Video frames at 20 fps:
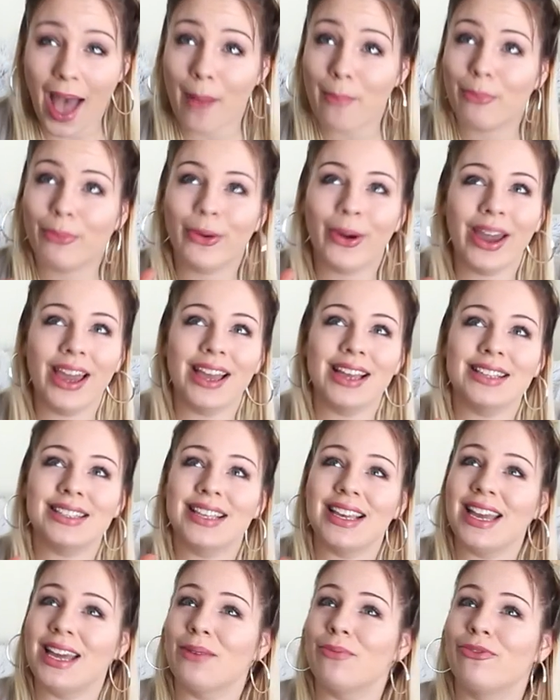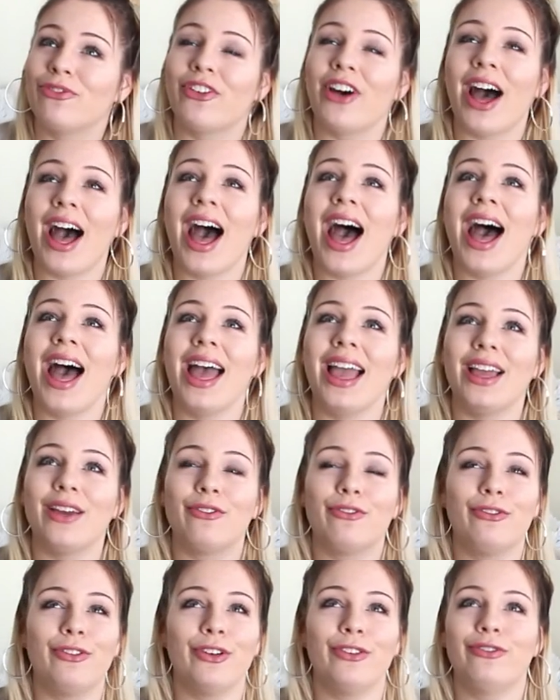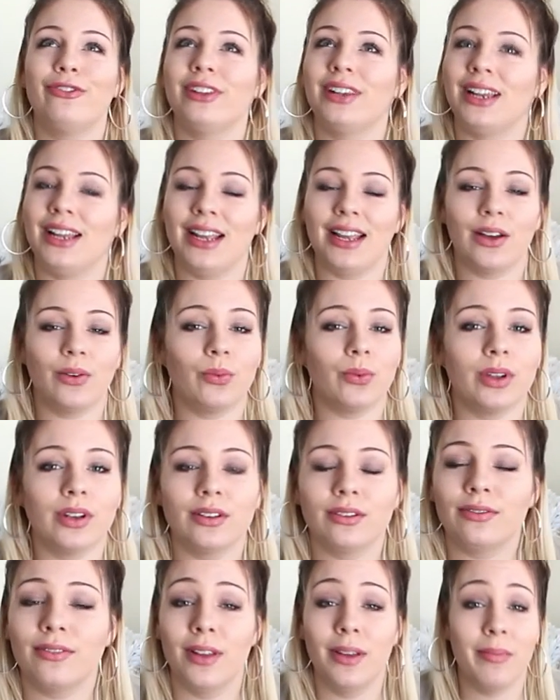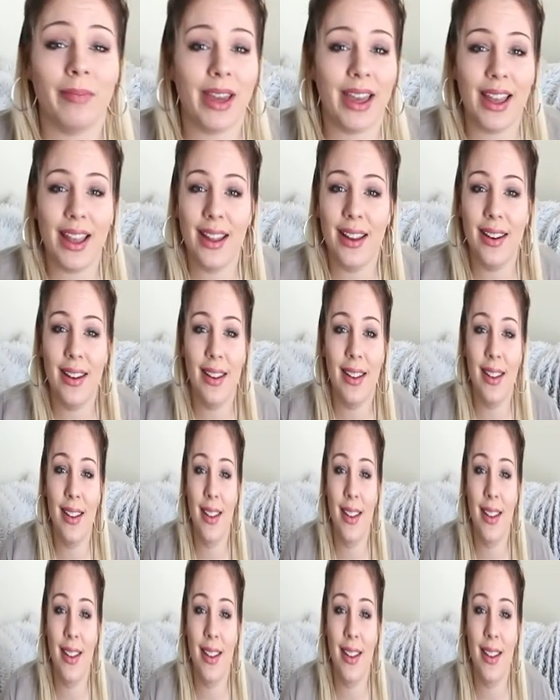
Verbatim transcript: I praise him, for I am fearfully and wonderfully made.